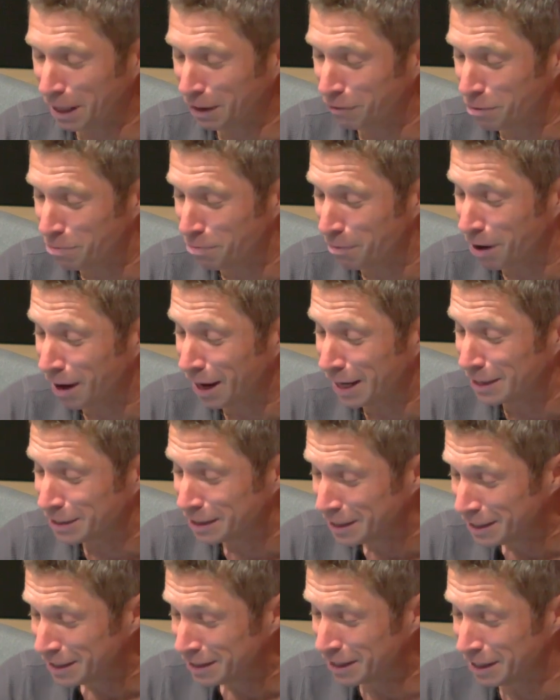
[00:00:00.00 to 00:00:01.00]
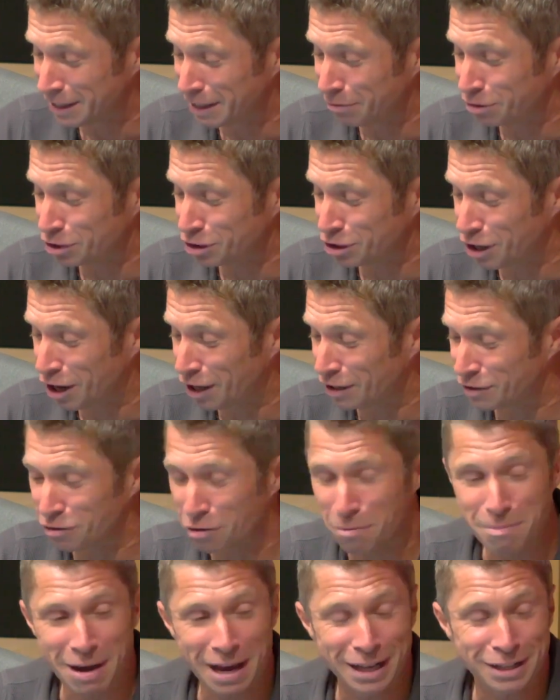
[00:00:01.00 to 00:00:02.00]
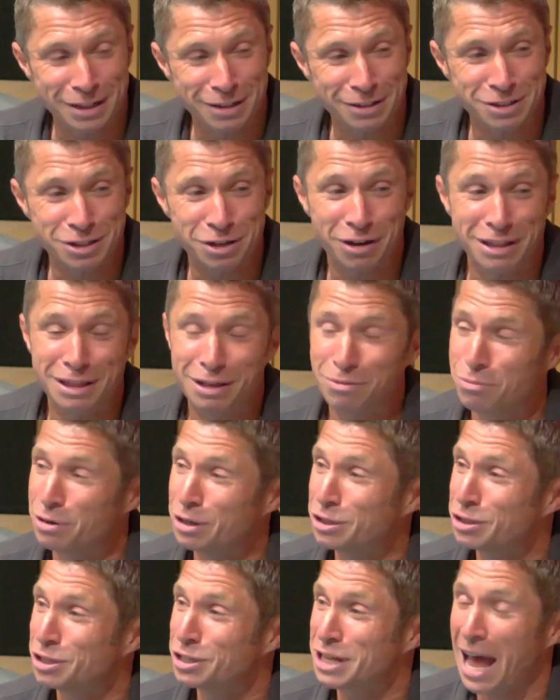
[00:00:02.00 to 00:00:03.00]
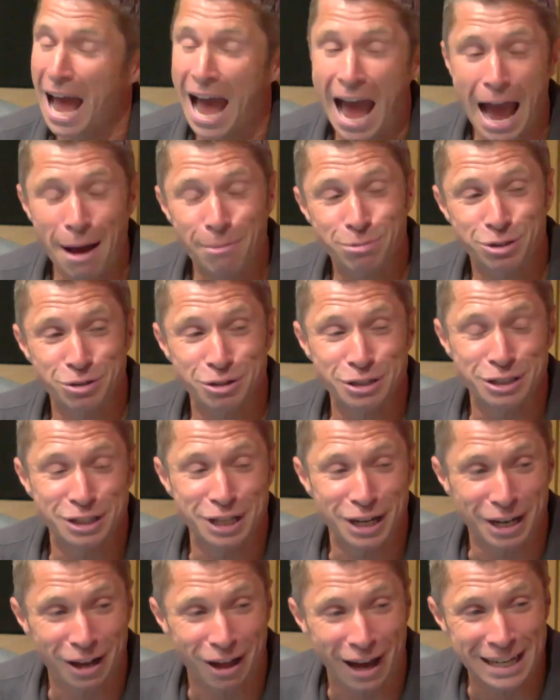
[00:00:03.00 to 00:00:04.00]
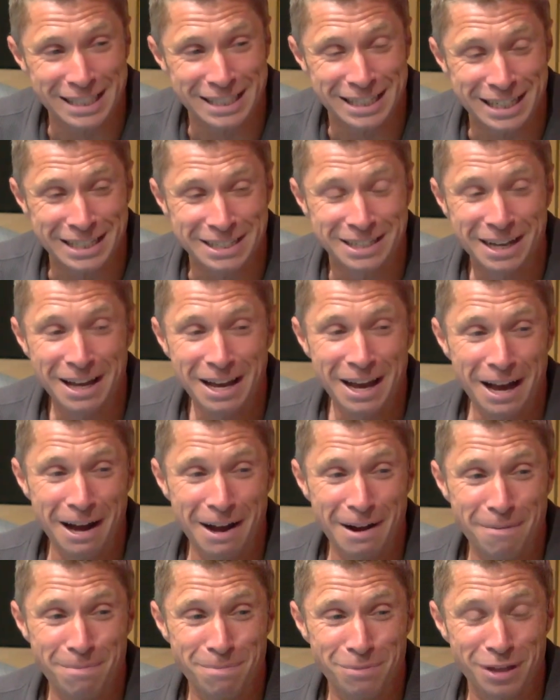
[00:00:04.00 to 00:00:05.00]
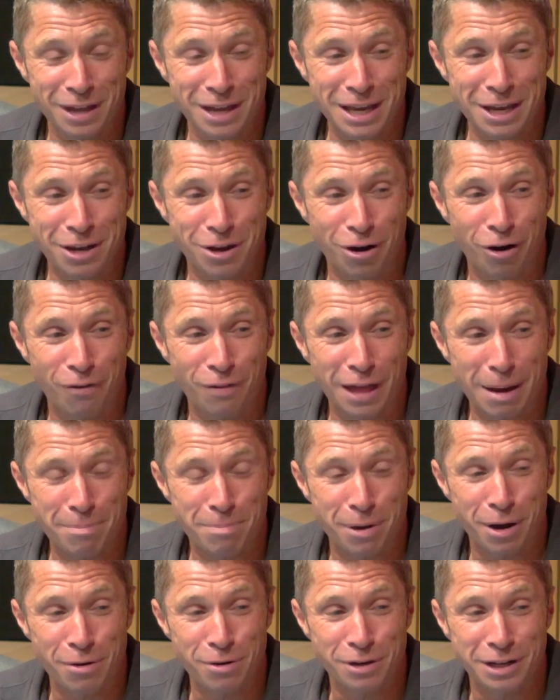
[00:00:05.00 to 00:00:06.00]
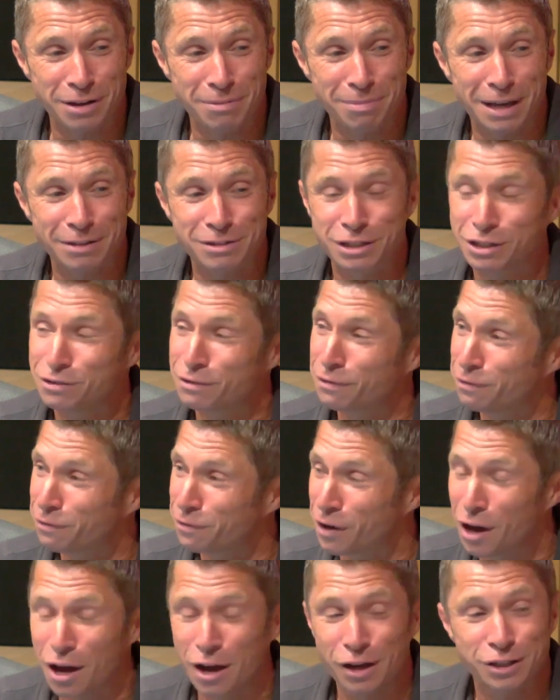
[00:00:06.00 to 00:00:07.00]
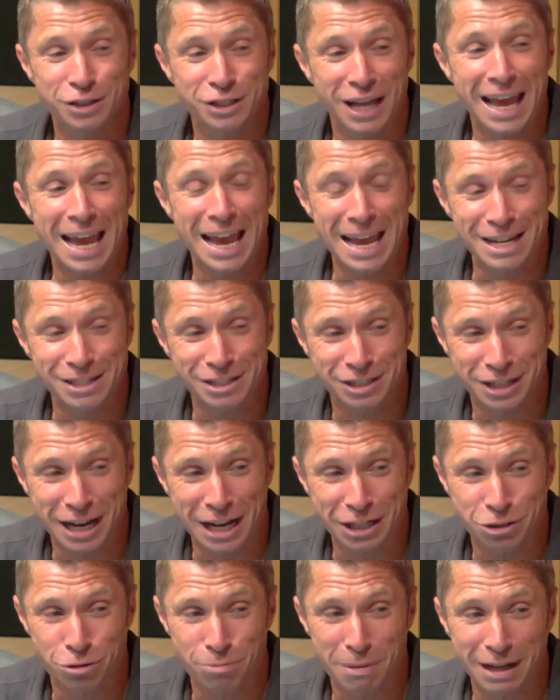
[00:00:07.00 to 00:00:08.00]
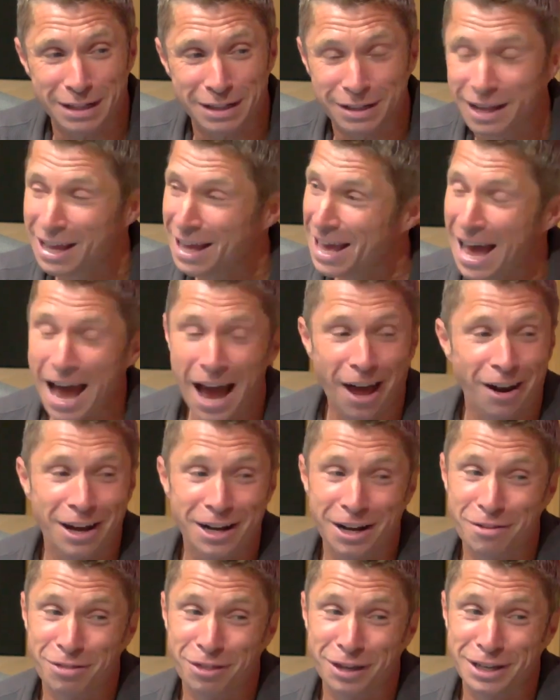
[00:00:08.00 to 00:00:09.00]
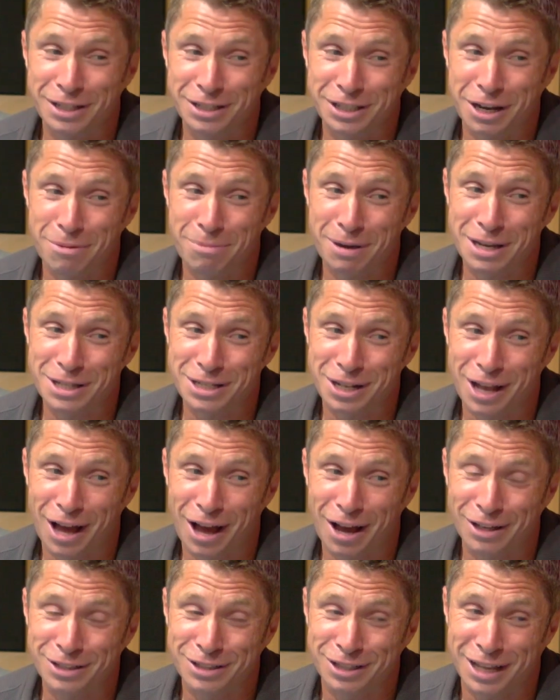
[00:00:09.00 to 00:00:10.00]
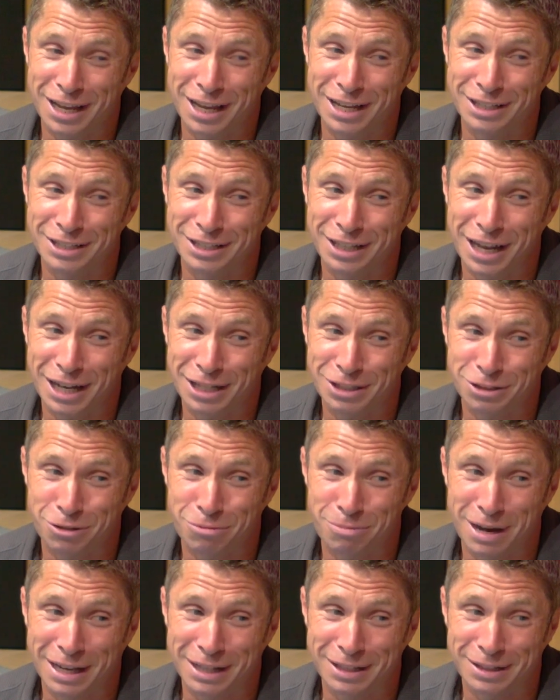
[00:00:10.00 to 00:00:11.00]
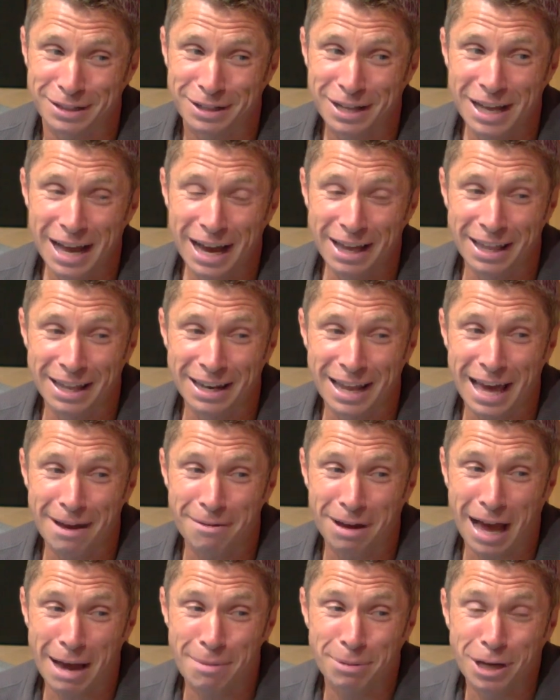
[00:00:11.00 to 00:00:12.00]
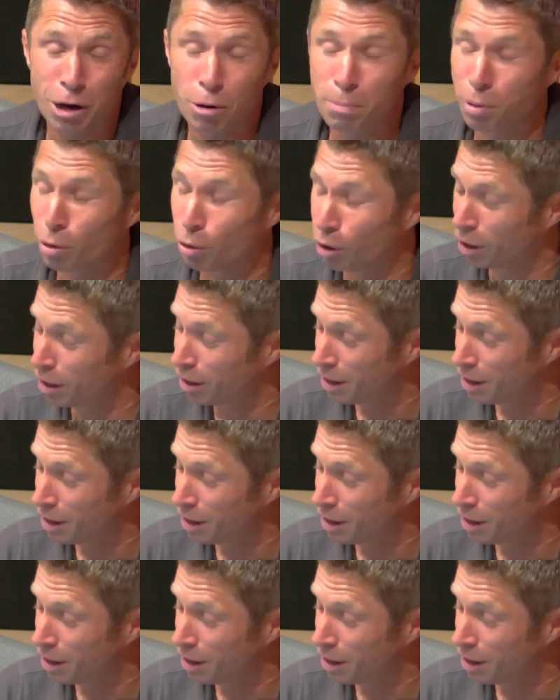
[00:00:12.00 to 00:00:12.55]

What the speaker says: of his mind that there was a chance of a medal, so I think we're just absolutely delighted that he got on that podium. That's his first international medal, and I don't think it's going to be his last international medal. And then Abigail Paulett,